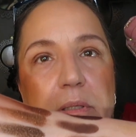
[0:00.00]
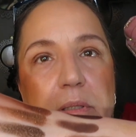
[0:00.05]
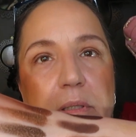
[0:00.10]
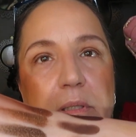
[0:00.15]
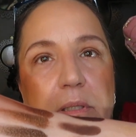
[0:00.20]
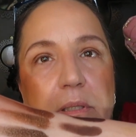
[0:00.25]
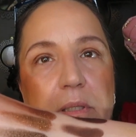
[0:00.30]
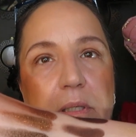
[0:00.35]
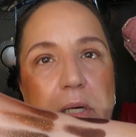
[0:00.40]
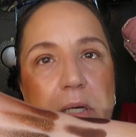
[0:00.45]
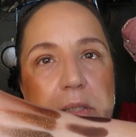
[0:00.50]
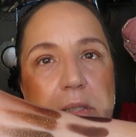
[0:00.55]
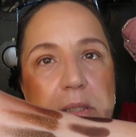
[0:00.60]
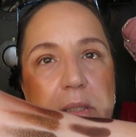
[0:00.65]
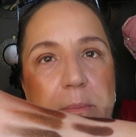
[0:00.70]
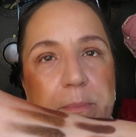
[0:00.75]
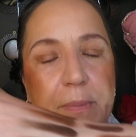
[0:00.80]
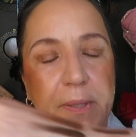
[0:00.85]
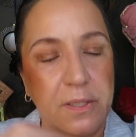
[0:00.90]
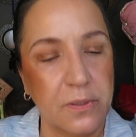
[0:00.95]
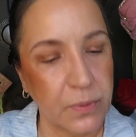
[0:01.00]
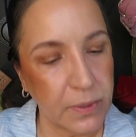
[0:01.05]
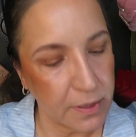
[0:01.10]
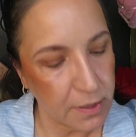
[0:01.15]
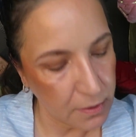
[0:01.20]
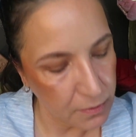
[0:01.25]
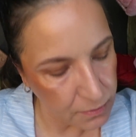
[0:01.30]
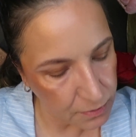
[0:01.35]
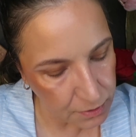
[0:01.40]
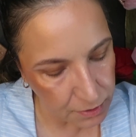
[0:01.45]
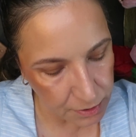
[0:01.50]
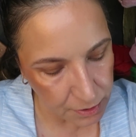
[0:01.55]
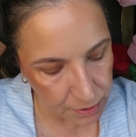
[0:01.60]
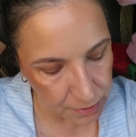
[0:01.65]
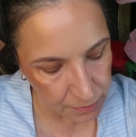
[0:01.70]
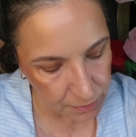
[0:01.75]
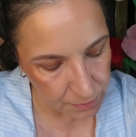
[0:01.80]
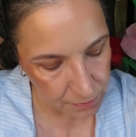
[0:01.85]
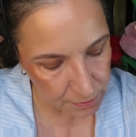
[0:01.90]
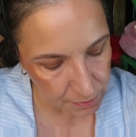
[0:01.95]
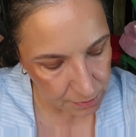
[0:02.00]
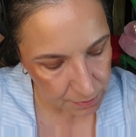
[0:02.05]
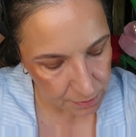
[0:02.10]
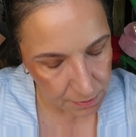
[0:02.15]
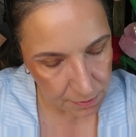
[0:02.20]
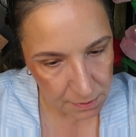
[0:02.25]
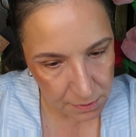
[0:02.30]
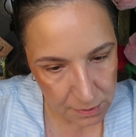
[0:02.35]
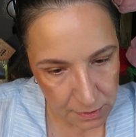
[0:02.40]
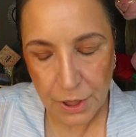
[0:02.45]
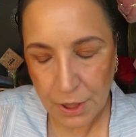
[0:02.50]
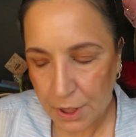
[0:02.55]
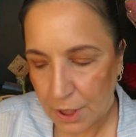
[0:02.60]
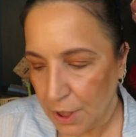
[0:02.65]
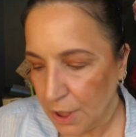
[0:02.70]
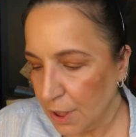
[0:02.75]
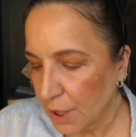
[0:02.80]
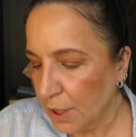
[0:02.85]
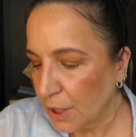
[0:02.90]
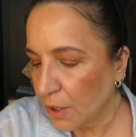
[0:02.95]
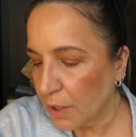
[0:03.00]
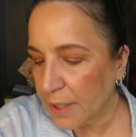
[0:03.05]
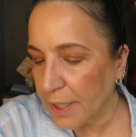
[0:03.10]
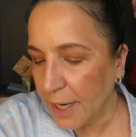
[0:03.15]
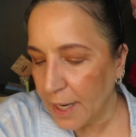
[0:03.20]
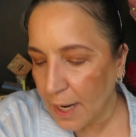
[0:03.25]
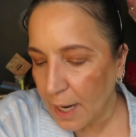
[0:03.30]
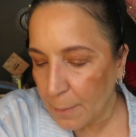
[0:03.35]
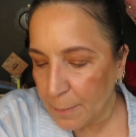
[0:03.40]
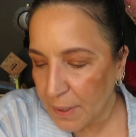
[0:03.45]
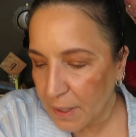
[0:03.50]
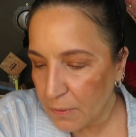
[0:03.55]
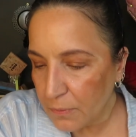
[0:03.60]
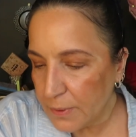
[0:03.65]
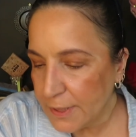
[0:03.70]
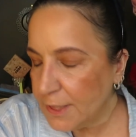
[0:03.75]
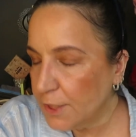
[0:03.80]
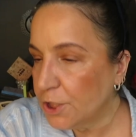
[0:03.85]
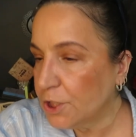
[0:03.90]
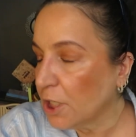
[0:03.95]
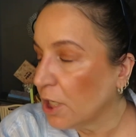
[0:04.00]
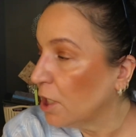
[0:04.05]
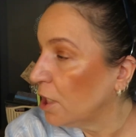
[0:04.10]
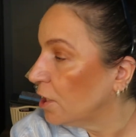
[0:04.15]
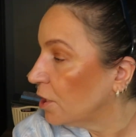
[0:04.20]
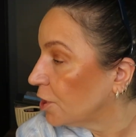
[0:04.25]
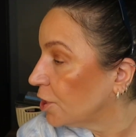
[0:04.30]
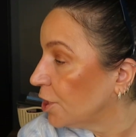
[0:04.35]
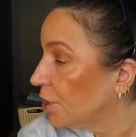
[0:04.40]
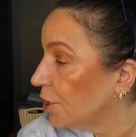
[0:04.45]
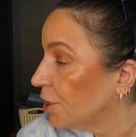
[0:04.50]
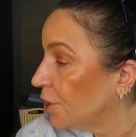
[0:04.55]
It's a toss-up between those two. Okay, how about we start